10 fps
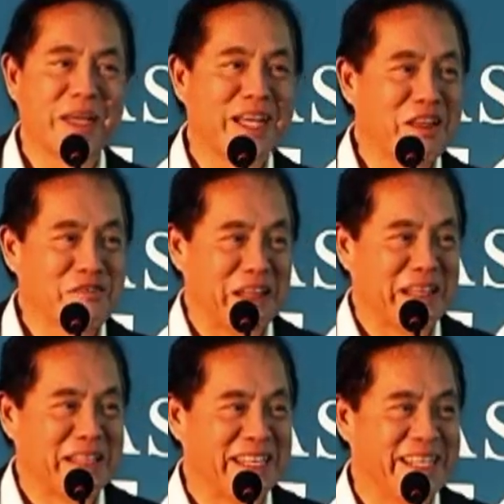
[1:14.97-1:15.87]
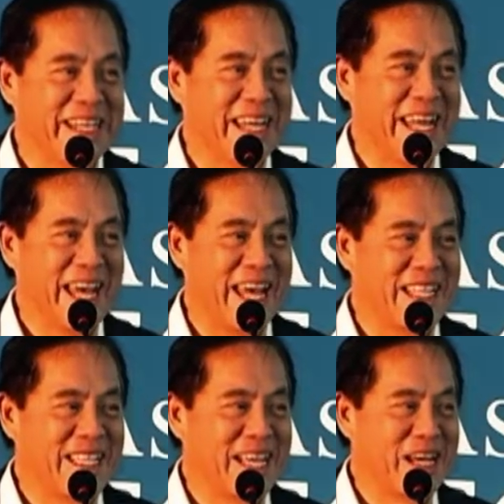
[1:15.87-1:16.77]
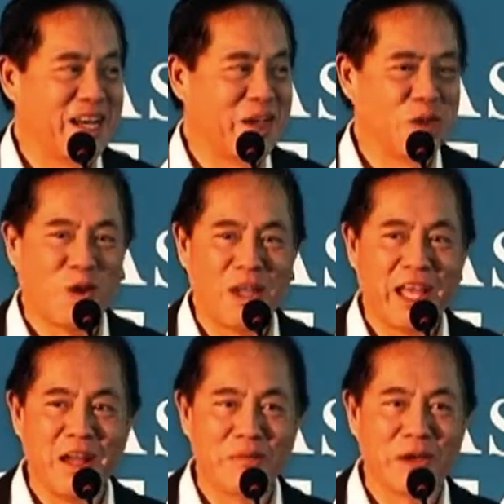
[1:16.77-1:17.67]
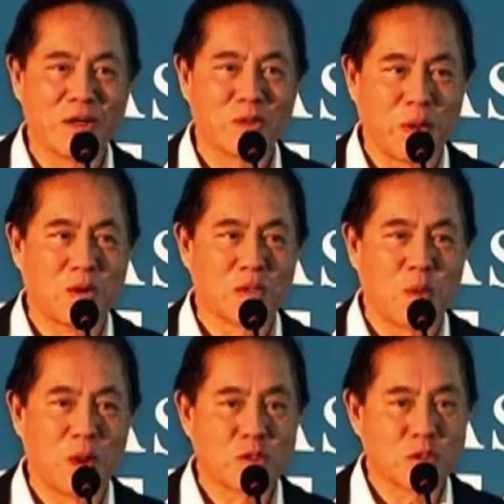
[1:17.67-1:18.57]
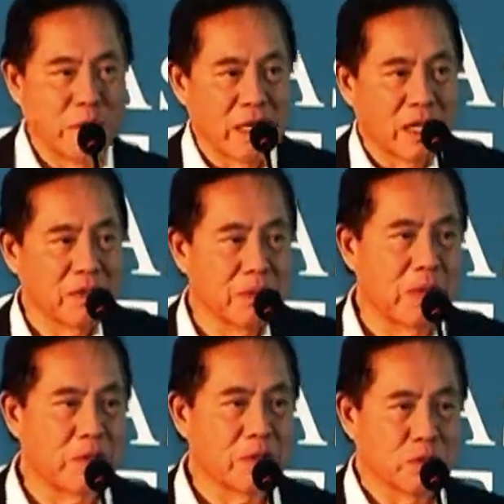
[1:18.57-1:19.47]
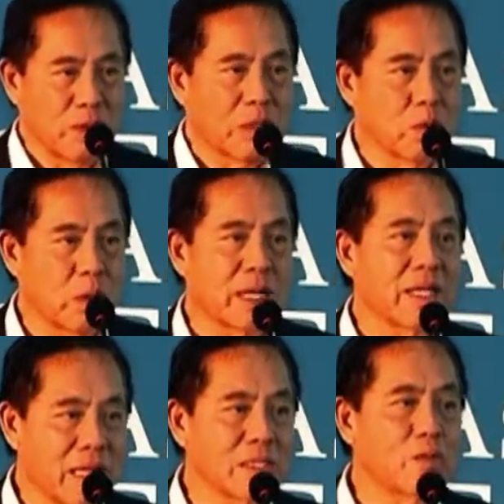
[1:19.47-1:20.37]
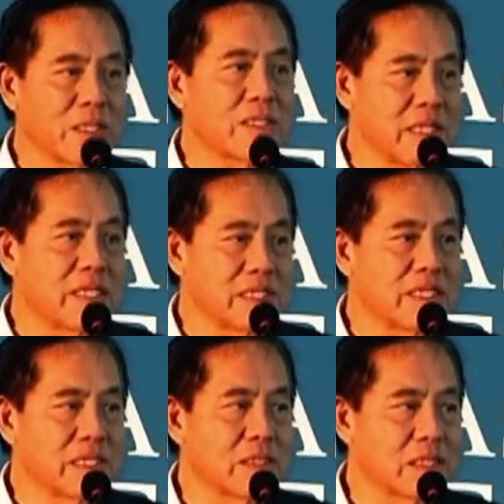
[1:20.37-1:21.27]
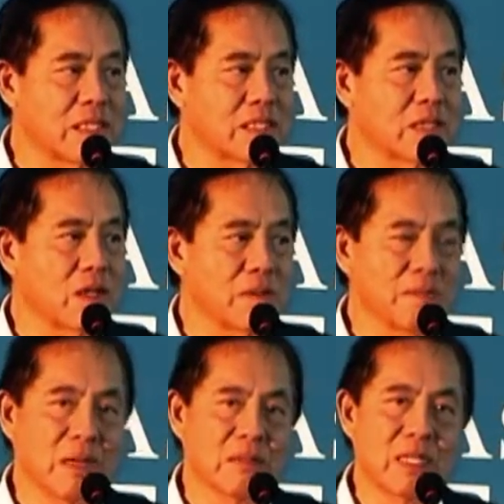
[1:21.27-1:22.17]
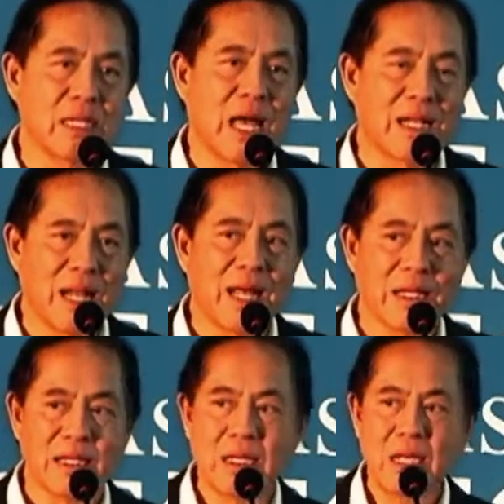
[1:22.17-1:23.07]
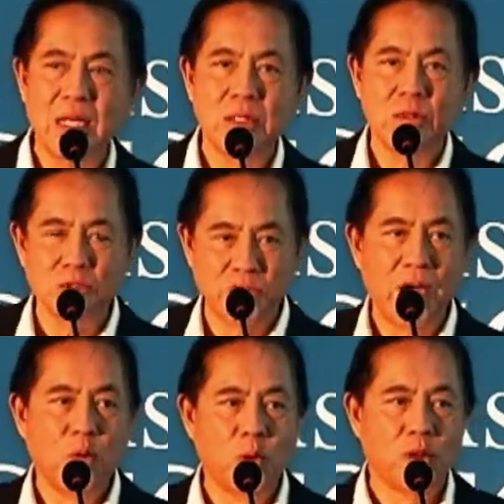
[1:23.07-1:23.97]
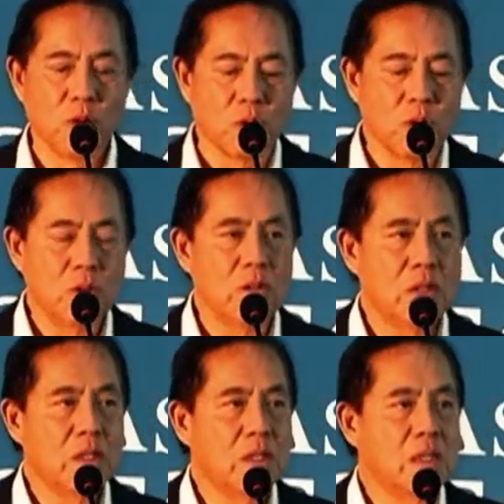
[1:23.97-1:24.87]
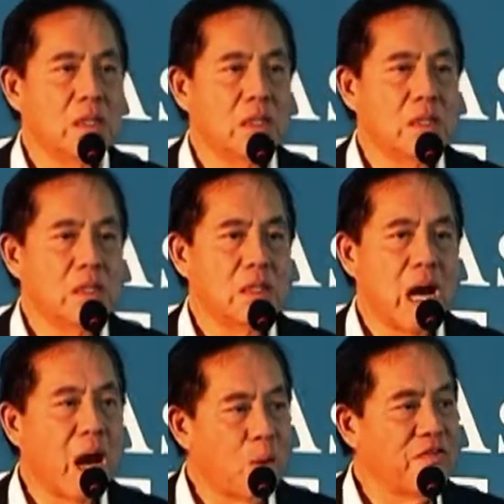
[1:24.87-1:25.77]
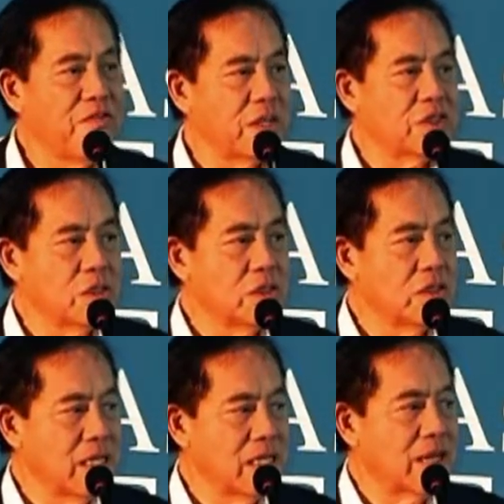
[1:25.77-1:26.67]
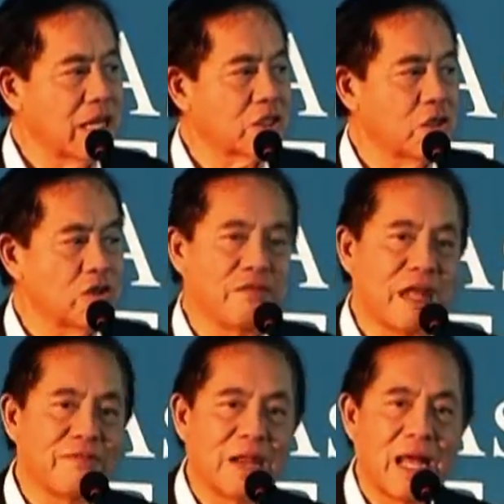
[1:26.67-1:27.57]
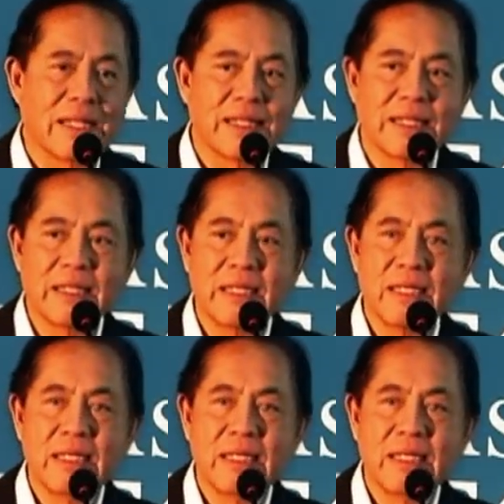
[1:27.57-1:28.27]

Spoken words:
make a living. And you're all here because we also want to meet other people, to network, and that's what this is all about. And I'd like to share with you our vision, the direction of Alpha Land,